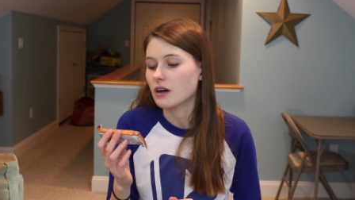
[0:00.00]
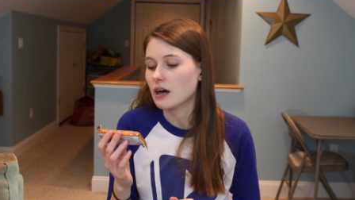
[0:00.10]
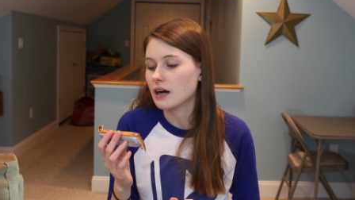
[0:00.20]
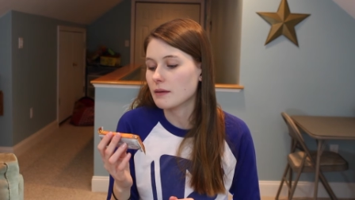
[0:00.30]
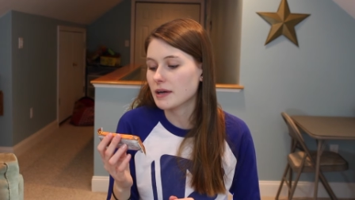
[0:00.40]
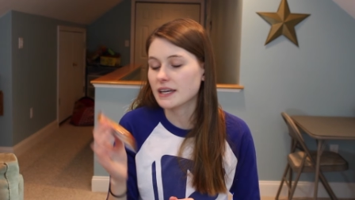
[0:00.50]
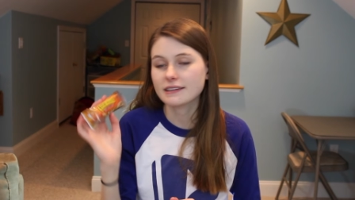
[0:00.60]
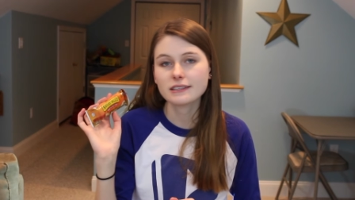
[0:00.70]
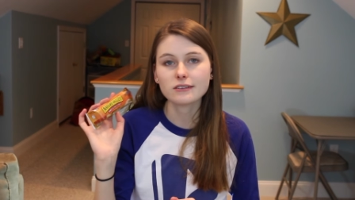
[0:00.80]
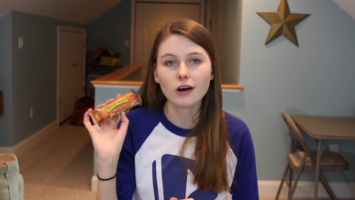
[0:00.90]
Um, I eat
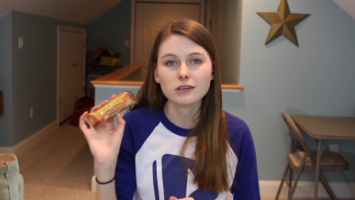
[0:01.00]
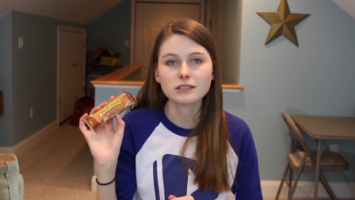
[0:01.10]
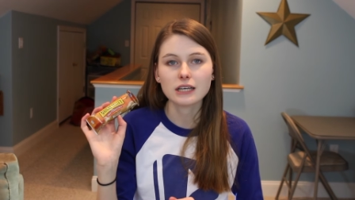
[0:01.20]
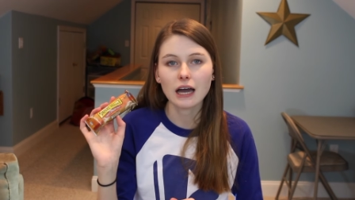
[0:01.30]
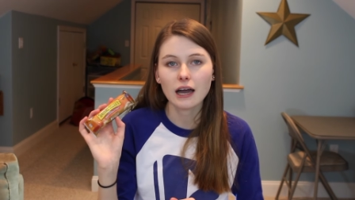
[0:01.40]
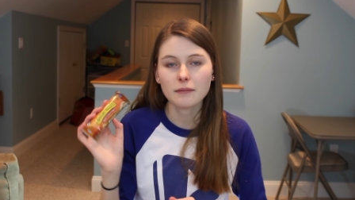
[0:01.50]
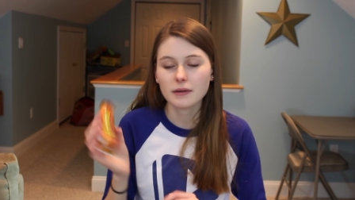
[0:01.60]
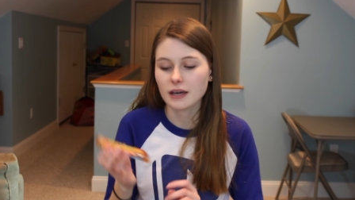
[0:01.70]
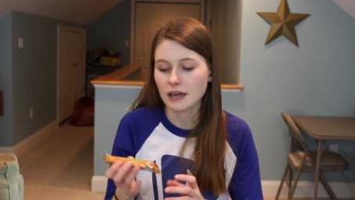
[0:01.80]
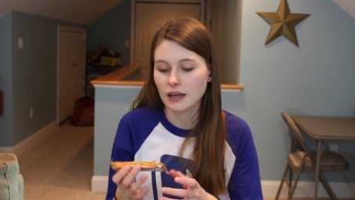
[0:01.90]
these all the time
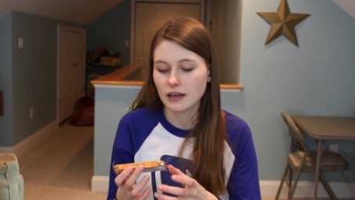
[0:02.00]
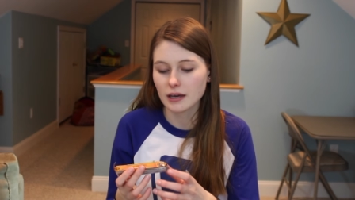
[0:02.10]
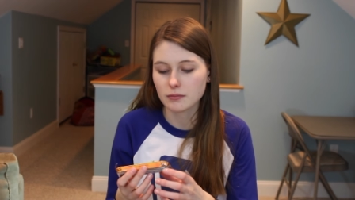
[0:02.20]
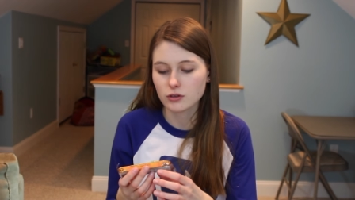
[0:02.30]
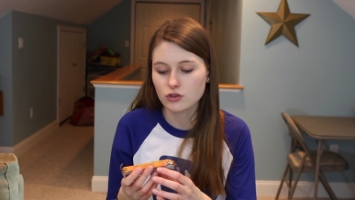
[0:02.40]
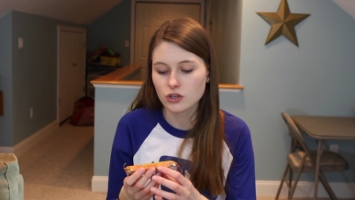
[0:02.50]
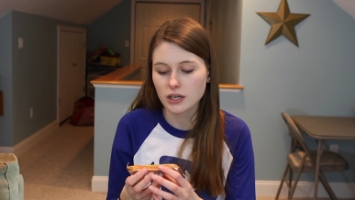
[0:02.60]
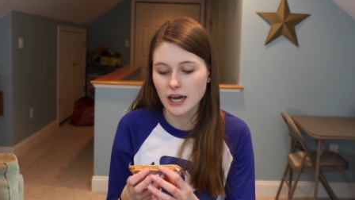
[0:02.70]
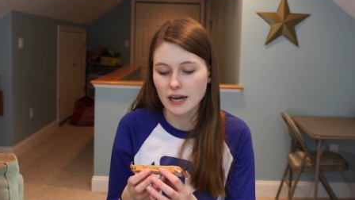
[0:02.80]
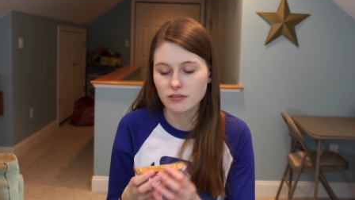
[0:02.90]
and I
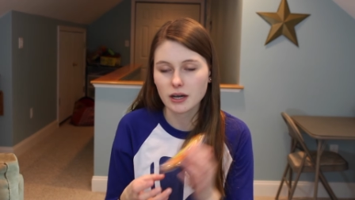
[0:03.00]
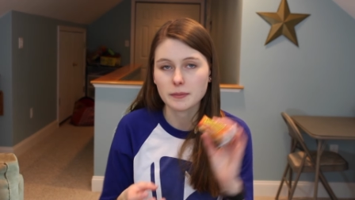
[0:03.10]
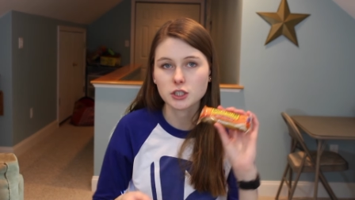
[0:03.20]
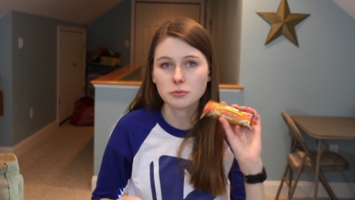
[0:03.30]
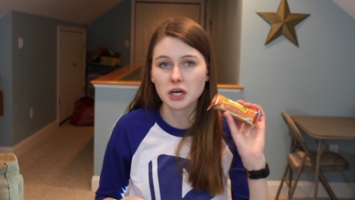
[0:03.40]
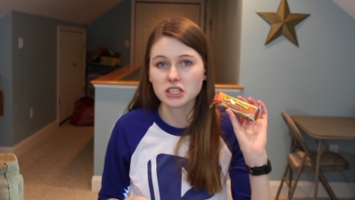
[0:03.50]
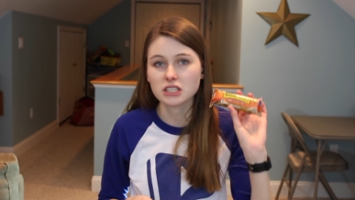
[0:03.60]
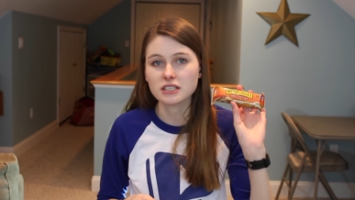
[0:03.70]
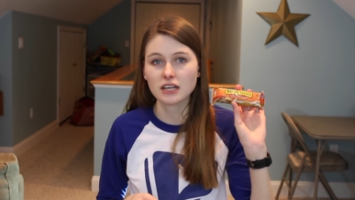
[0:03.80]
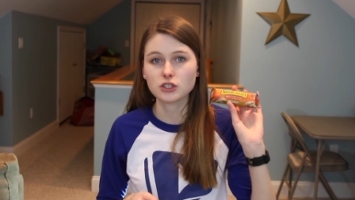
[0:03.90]
usually have like a bunch of
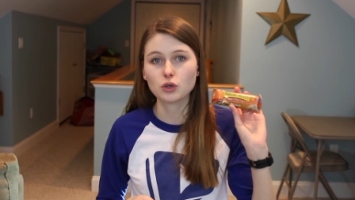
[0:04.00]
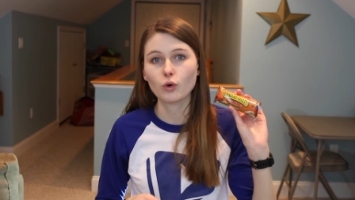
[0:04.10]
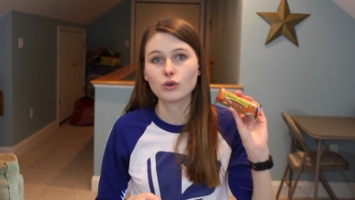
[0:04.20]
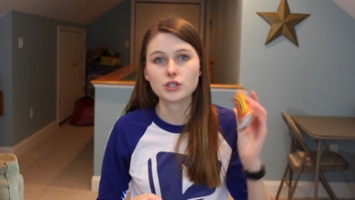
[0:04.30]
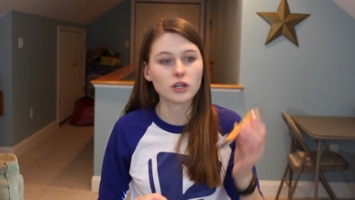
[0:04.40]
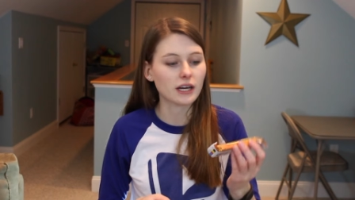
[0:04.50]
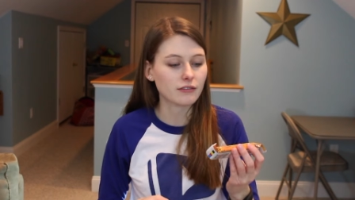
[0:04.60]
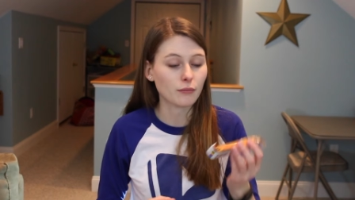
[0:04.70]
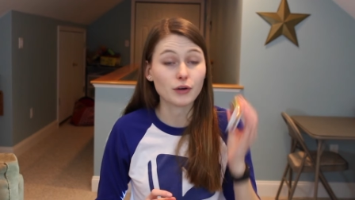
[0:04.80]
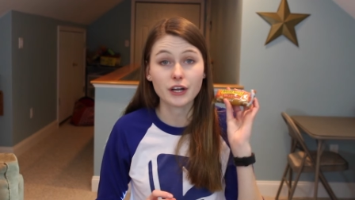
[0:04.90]
boxes at school so like
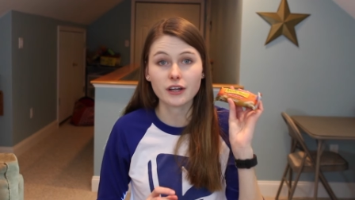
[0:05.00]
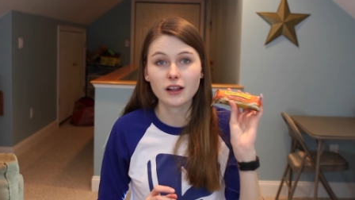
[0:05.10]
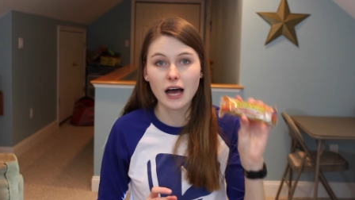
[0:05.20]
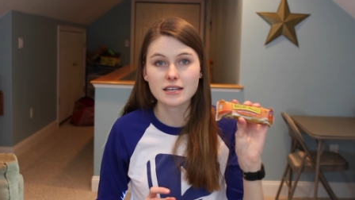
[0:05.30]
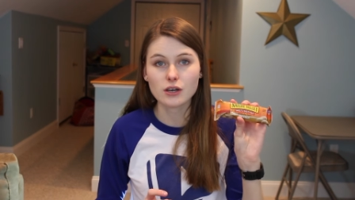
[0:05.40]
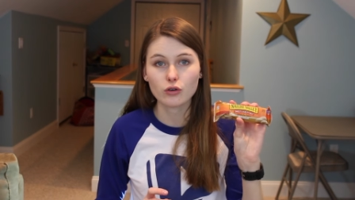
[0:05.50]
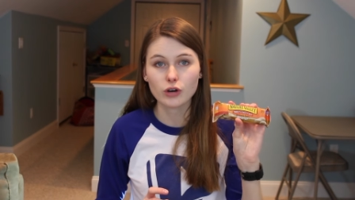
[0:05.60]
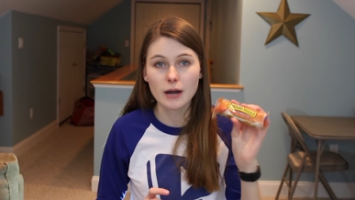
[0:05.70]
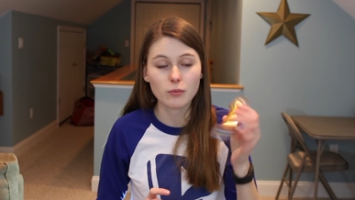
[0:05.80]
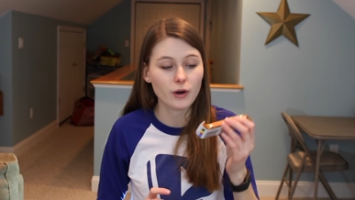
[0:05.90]
if I'm running to class I'll
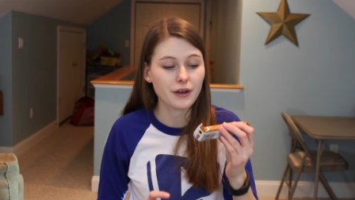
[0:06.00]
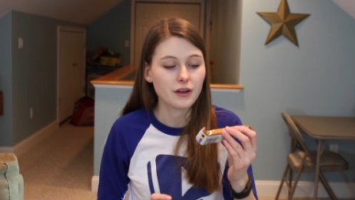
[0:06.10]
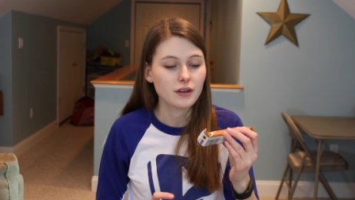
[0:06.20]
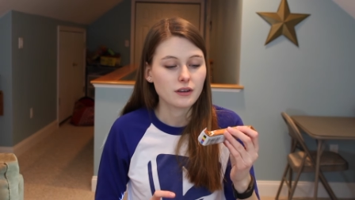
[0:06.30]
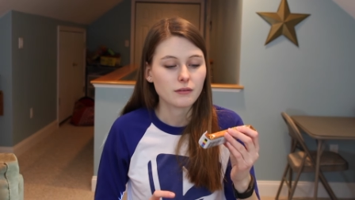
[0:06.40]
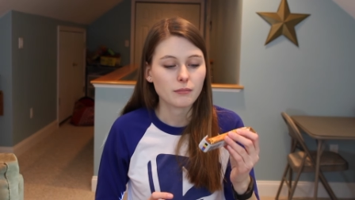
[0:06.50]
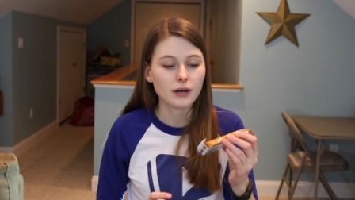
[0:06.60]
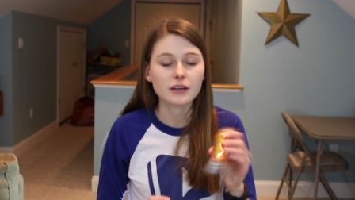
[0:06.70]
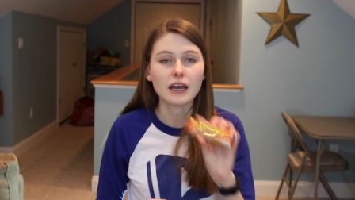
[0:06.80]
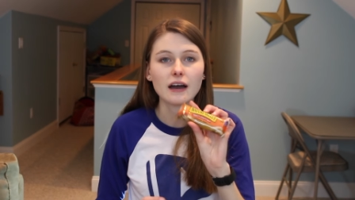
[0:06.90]
grab one
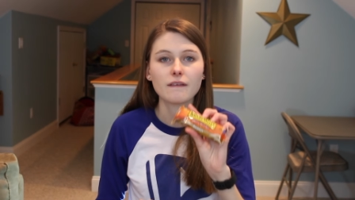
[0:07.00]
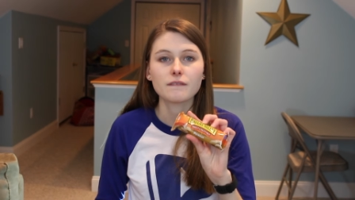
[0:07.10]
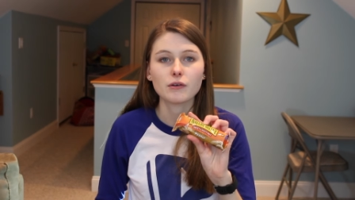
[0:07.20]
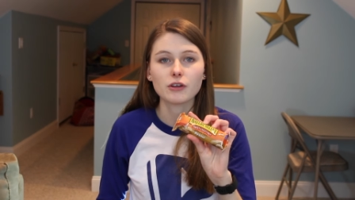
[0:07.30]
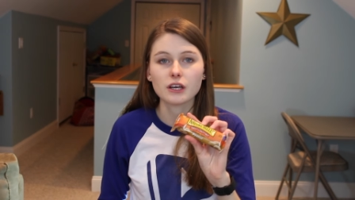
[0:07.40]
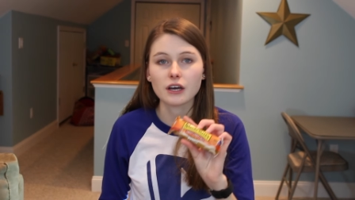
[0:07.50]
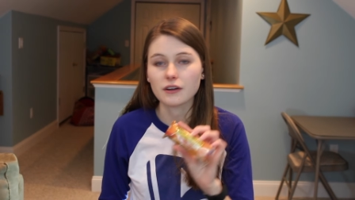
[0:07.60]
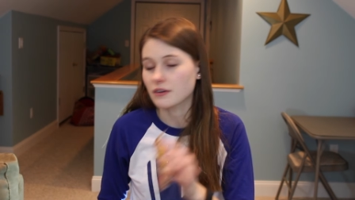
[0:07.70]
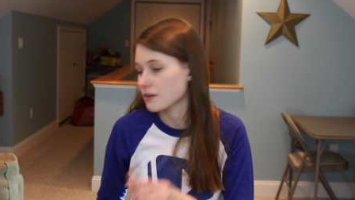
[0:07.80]
but yeah, they're really good.